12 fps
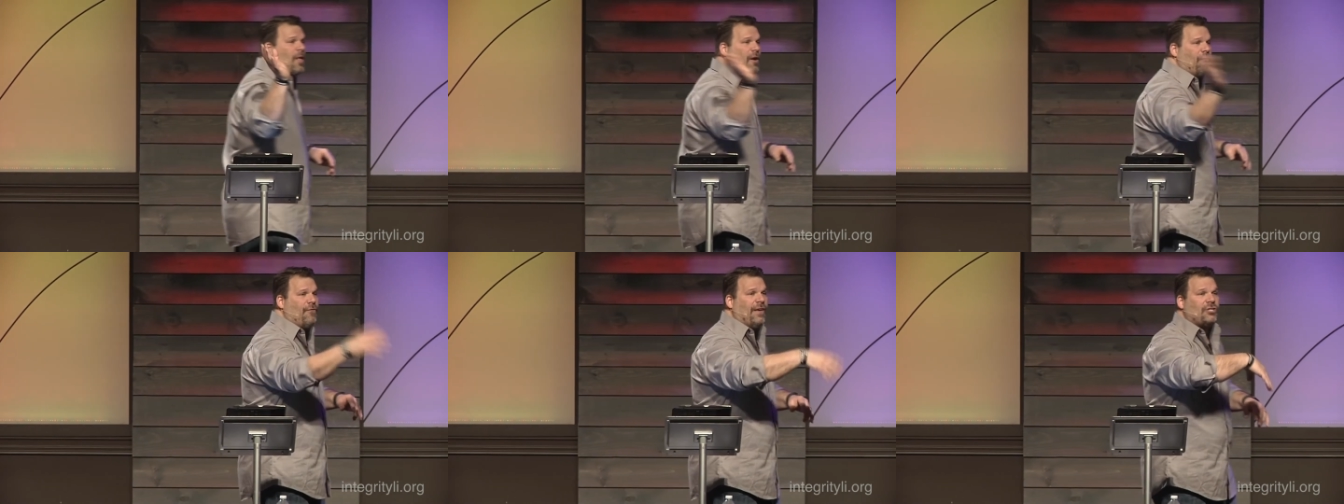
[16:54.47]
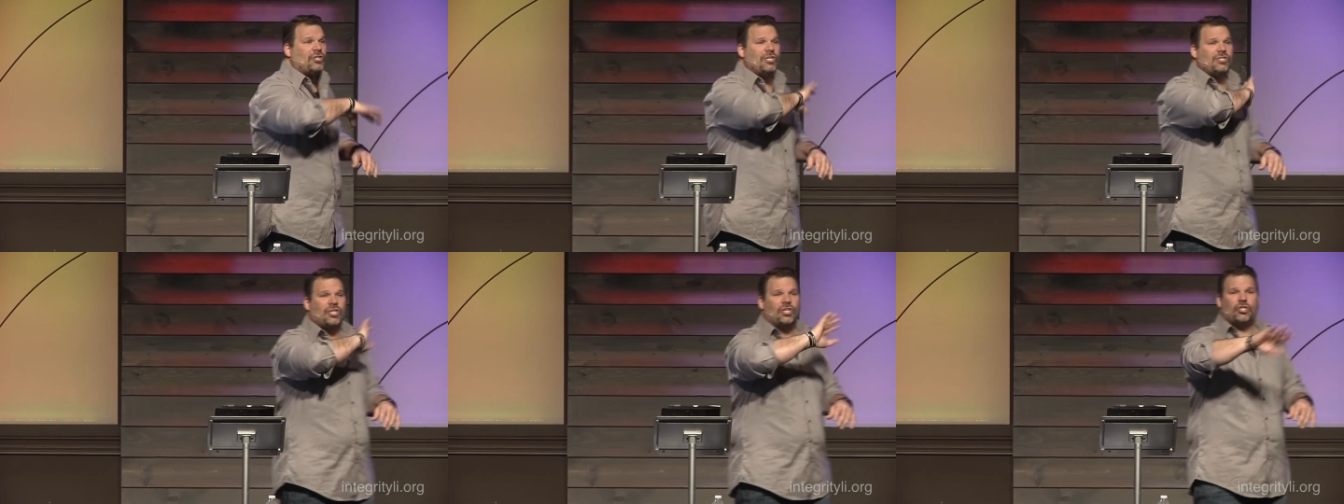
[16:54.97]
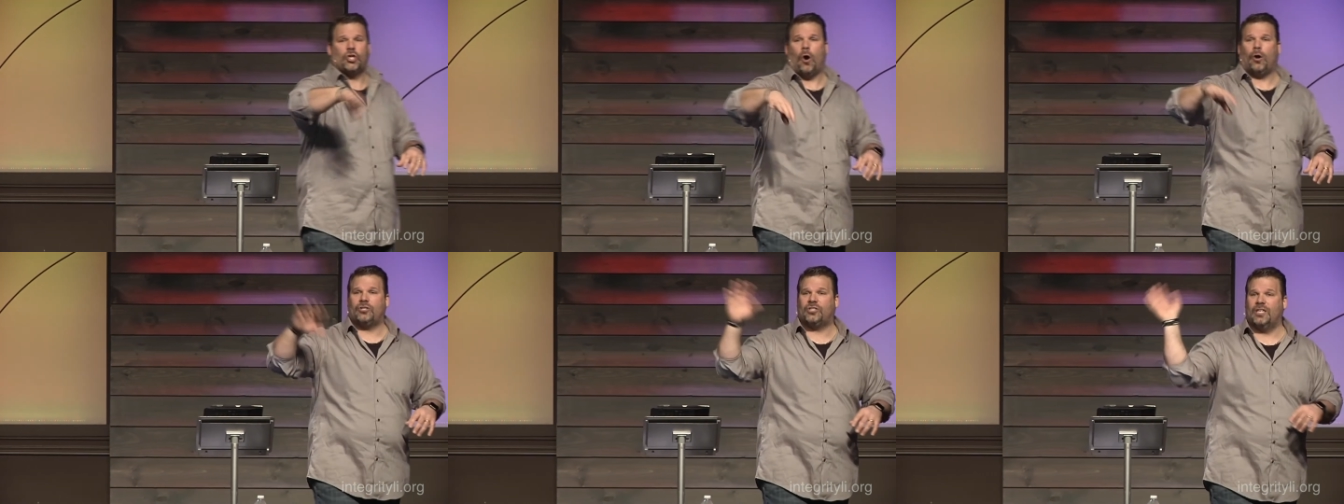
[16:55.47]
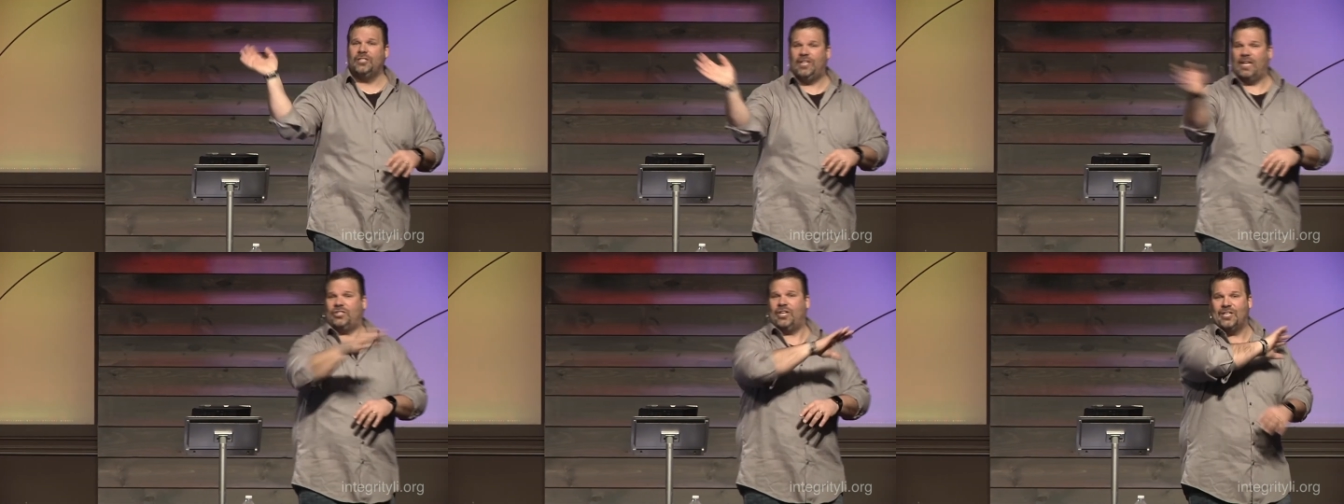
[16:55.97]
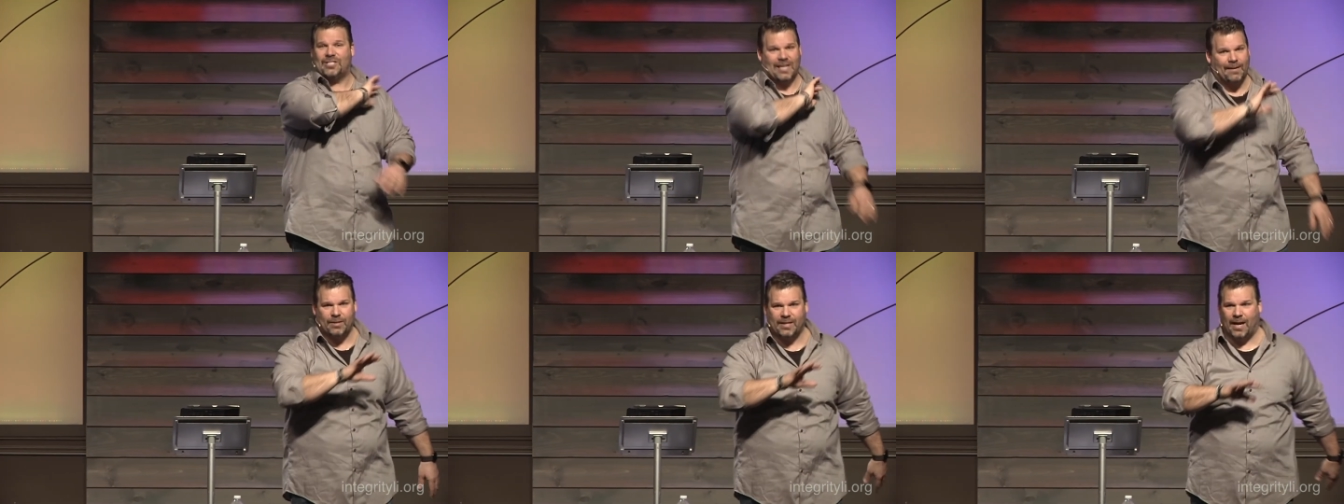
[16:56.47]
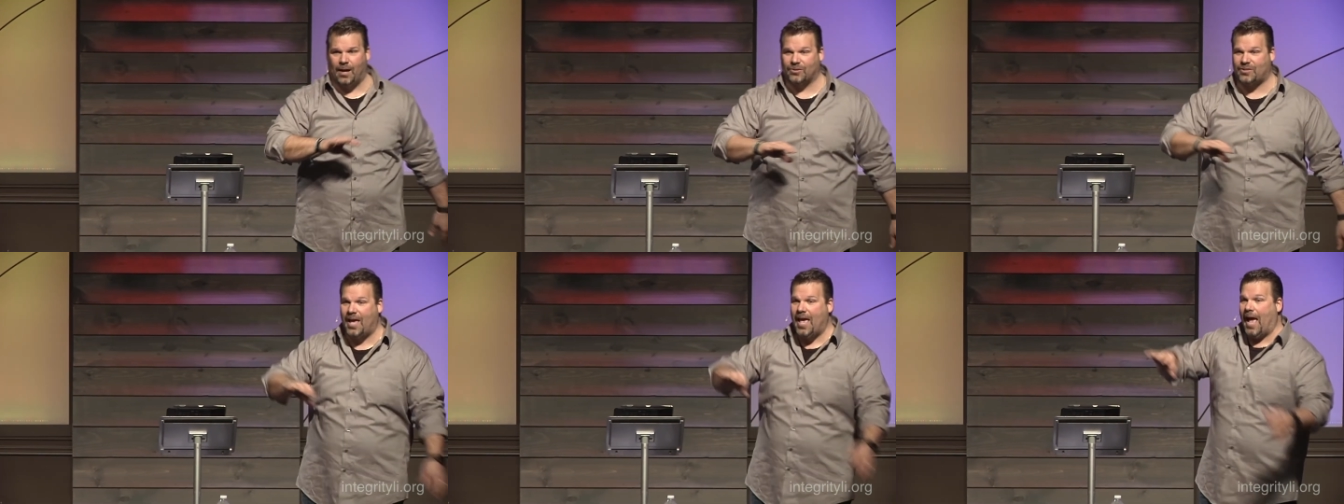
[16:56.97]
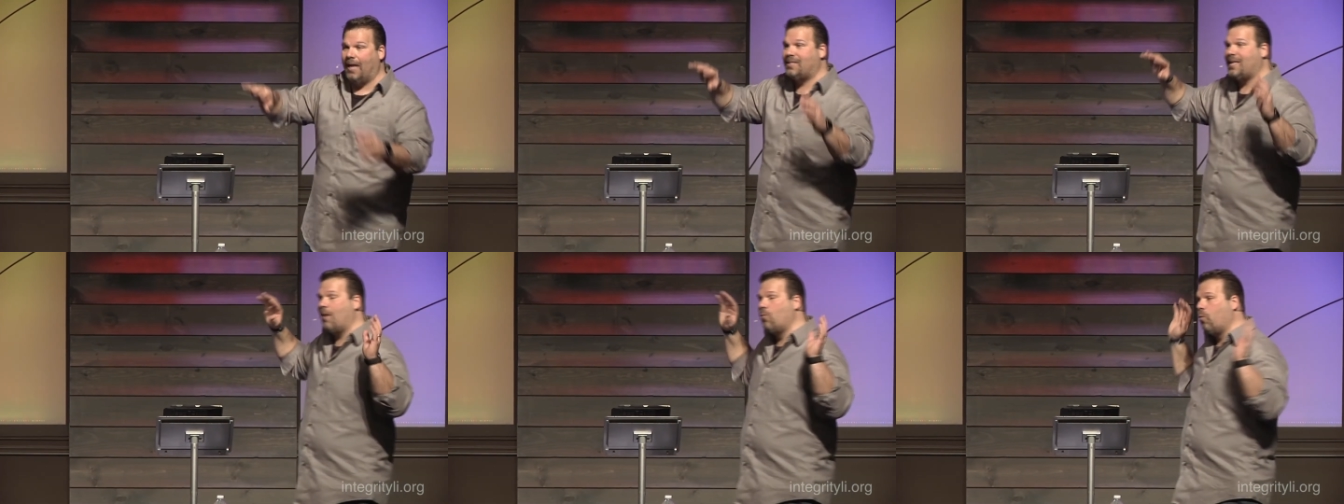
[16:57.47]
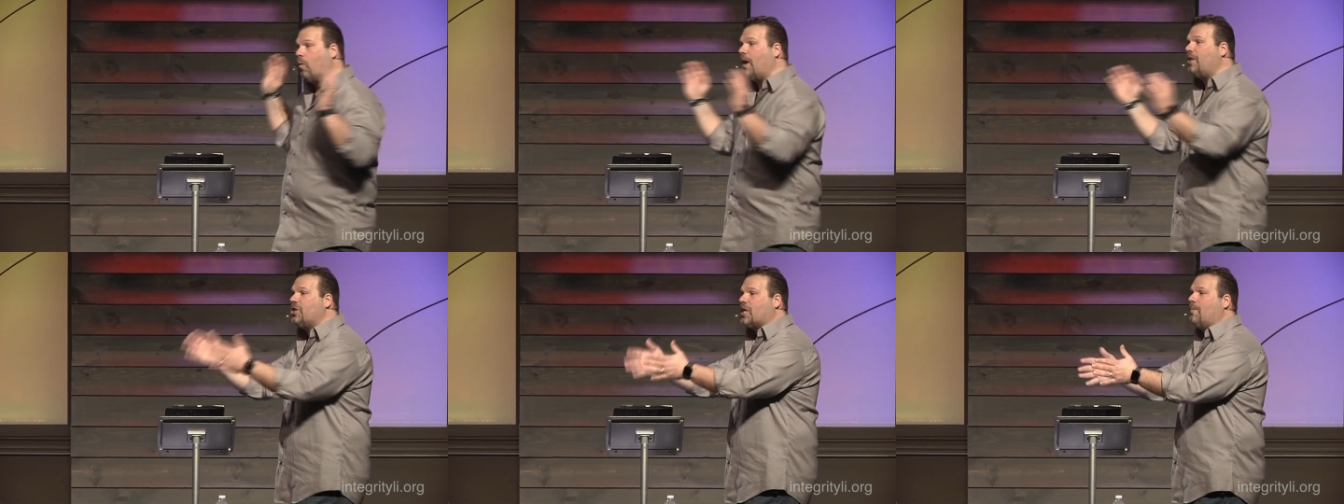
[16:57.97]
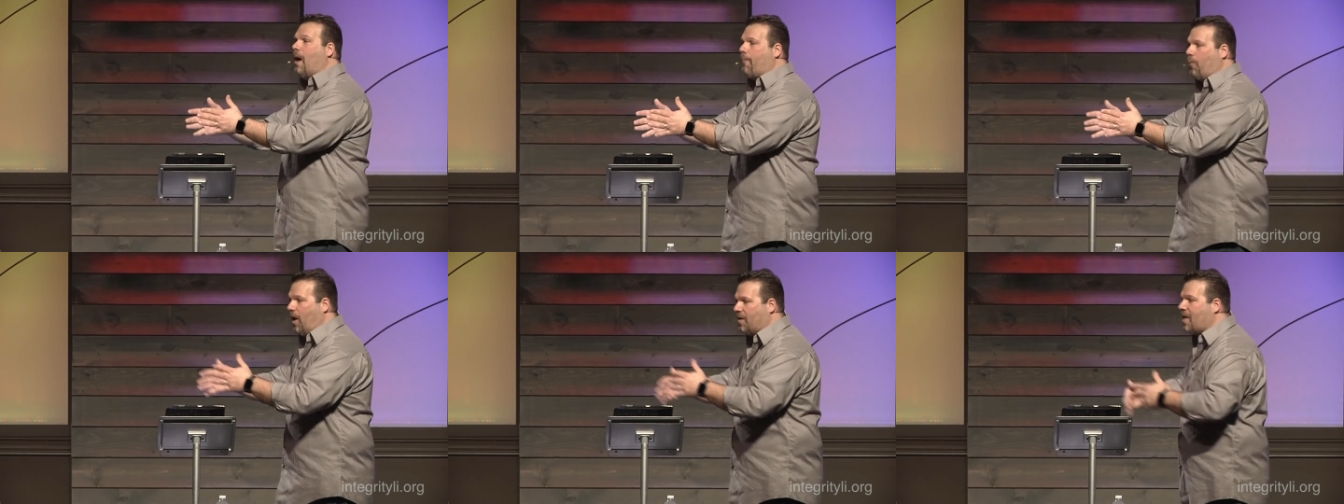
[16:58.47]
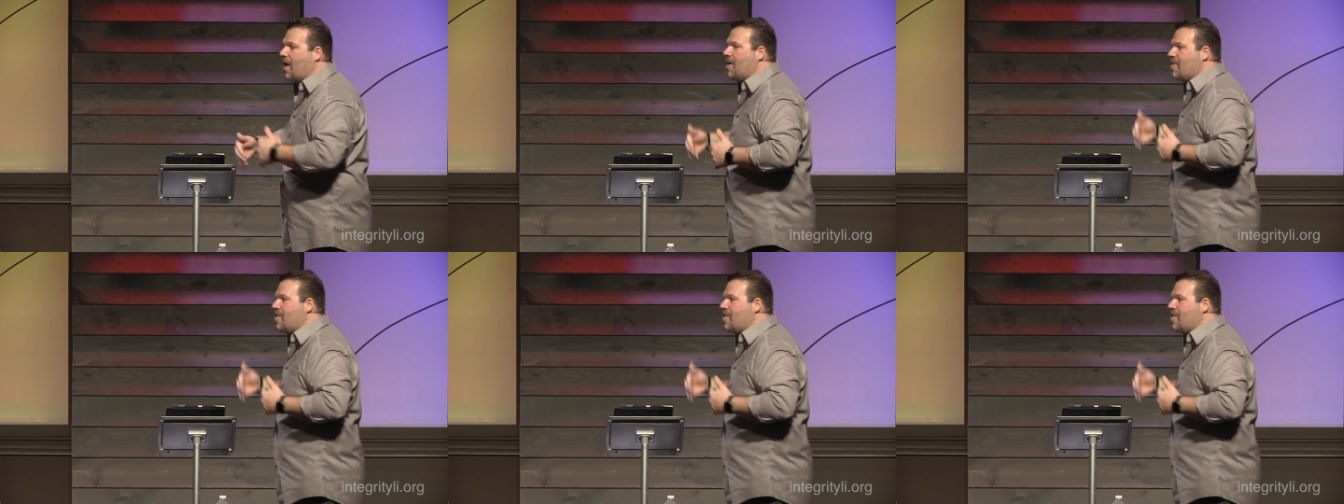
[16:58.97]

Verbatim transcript: uh, visions and charts and teachings and everything else and say what did you come up with